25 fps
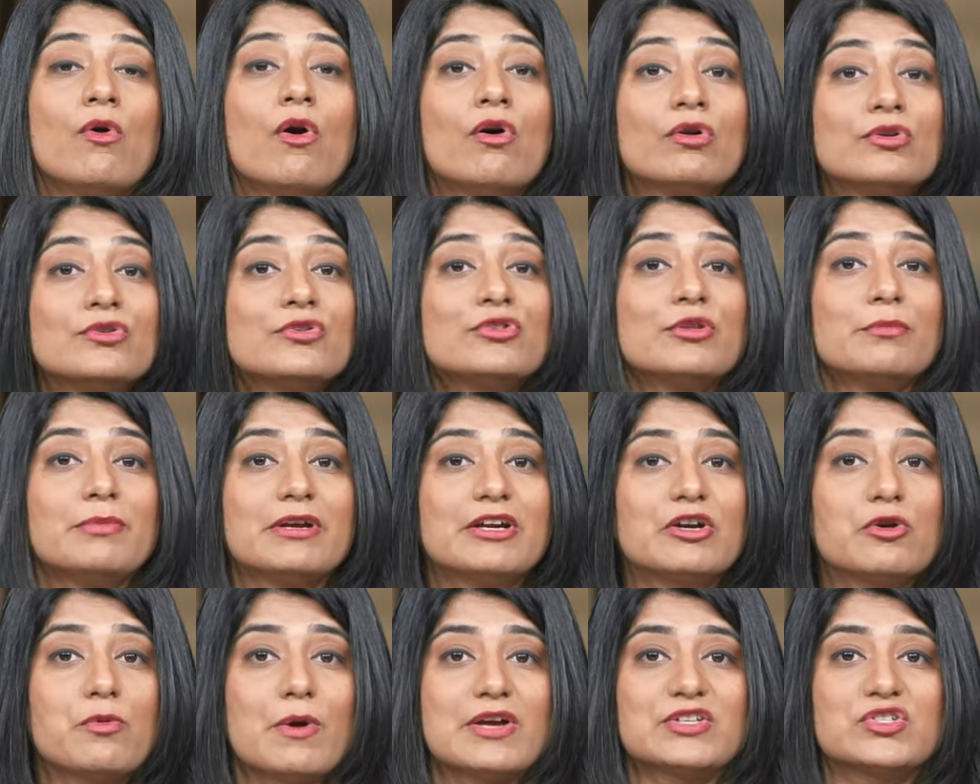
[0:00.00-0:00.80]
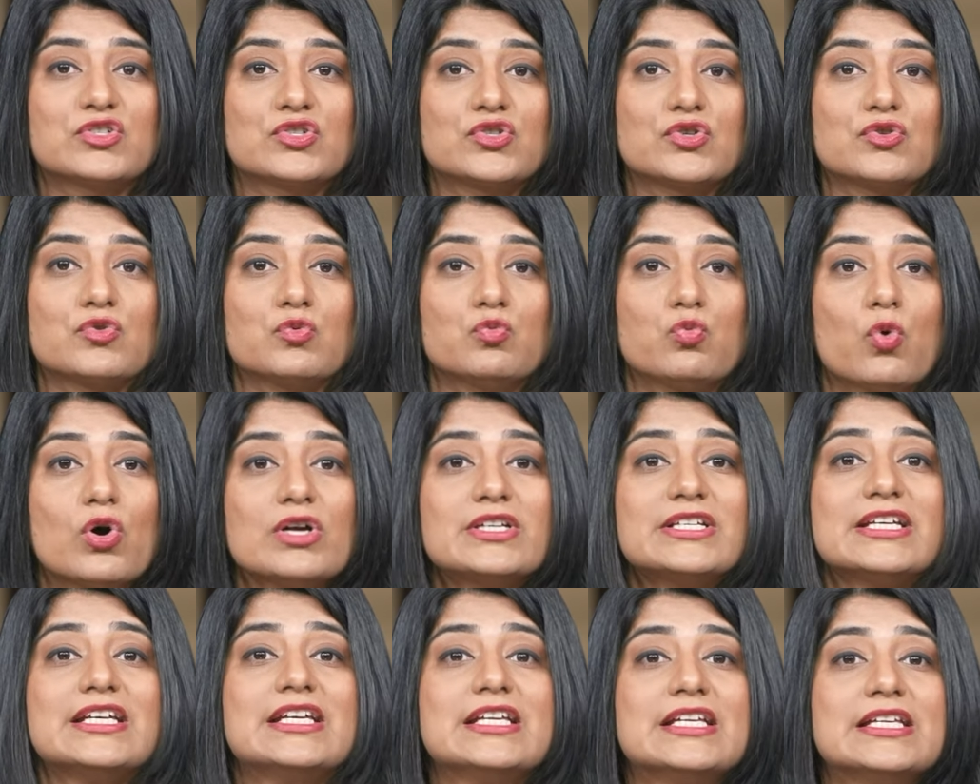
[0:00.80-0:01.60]
on to the big question,
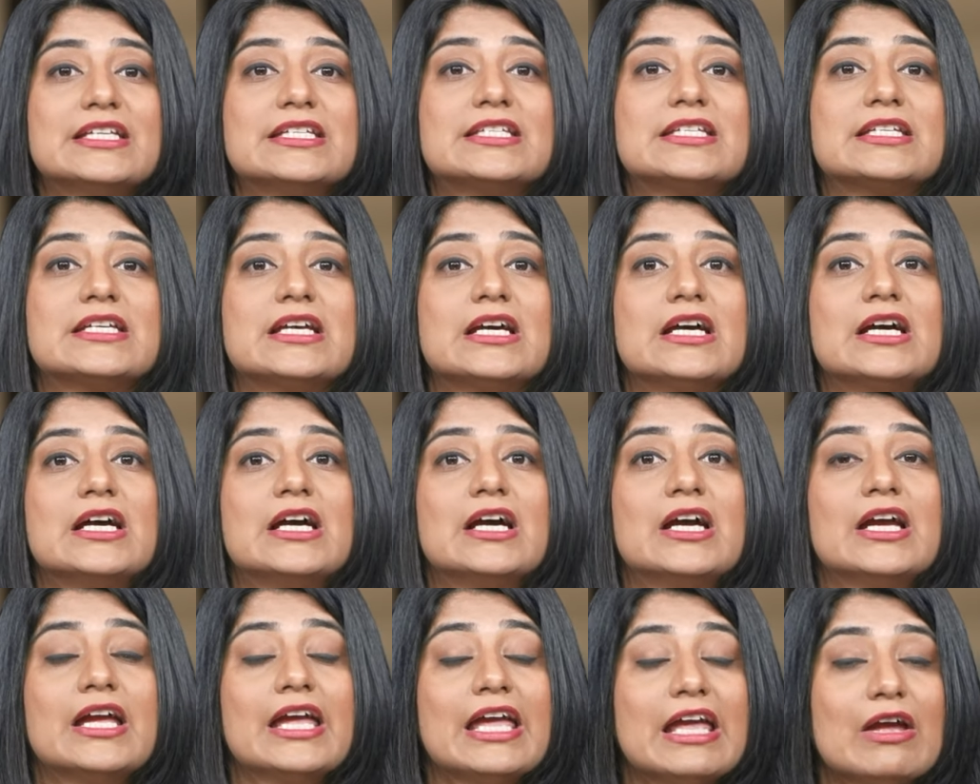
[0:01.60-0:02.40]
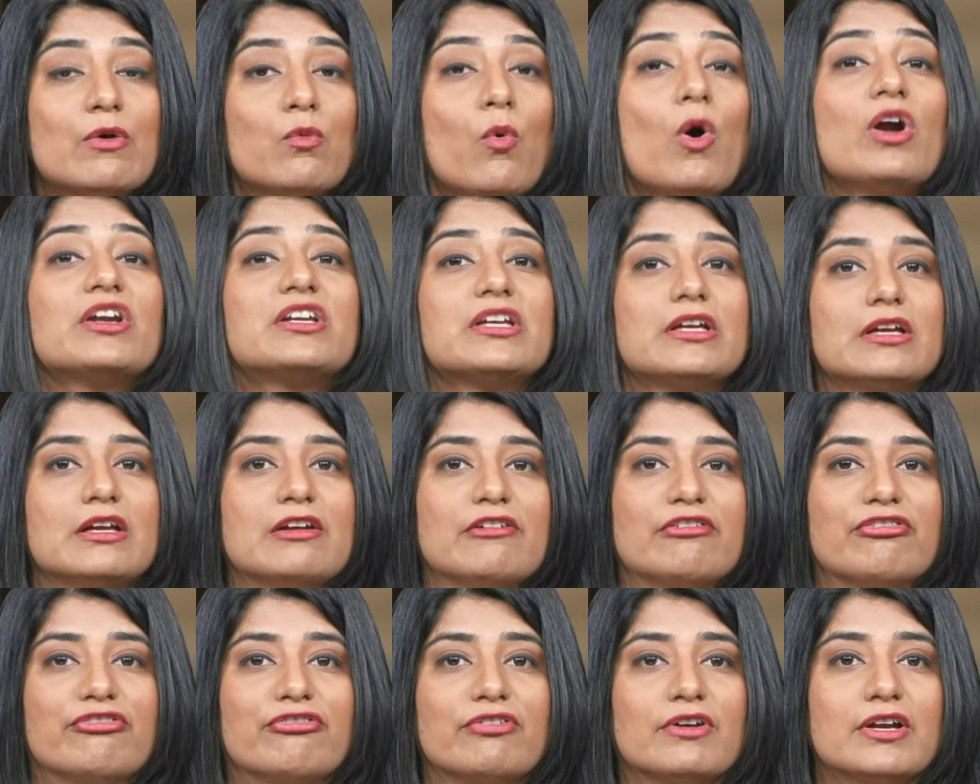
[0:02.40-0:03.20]
what
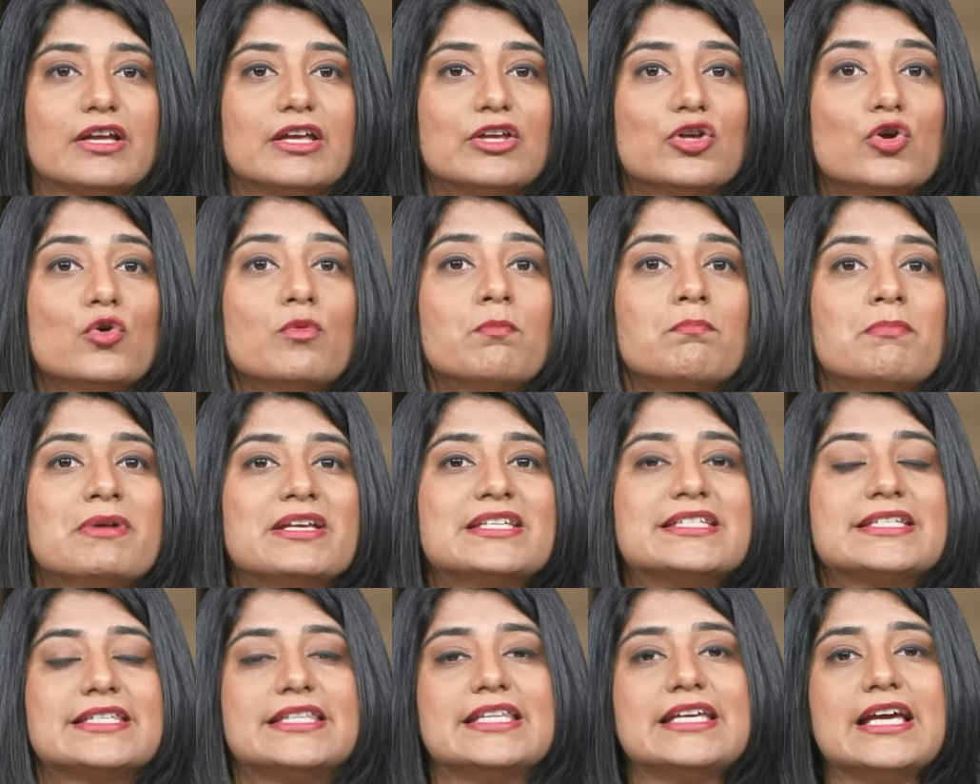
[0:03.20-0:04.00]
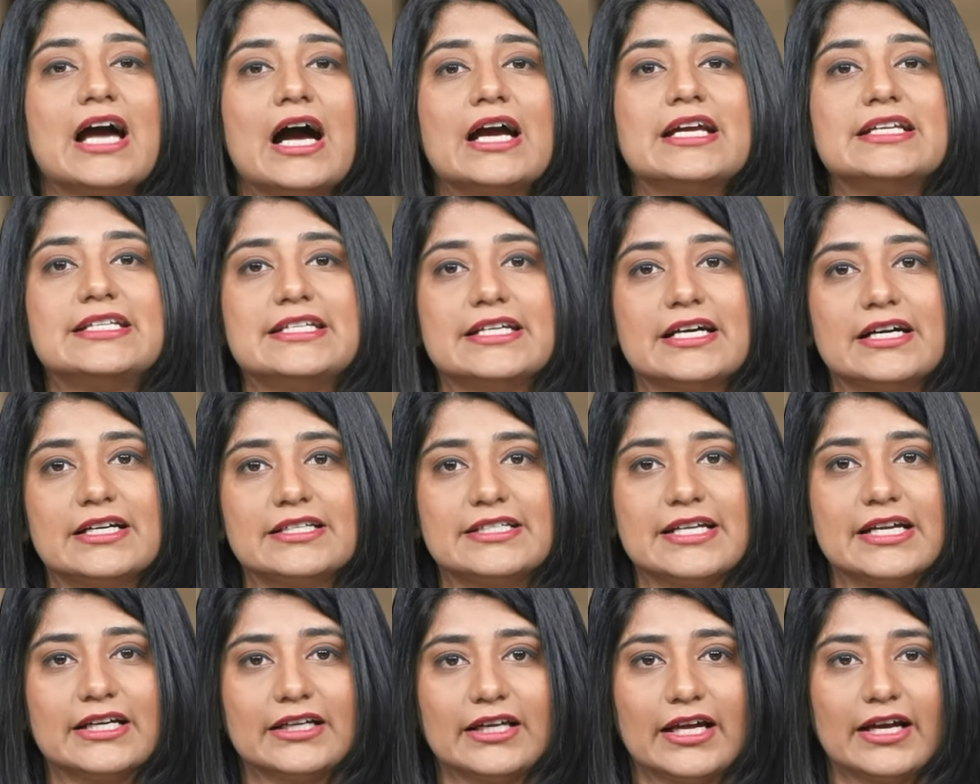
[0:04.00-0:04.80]
if you miss the
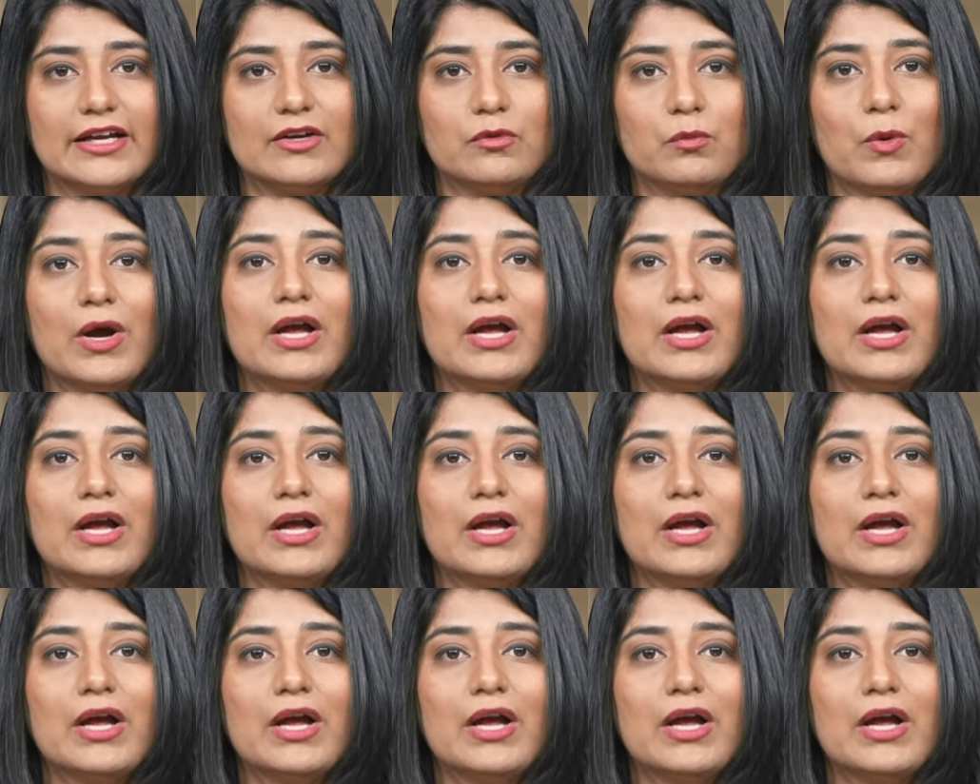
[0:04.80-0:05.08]
ITR deadline?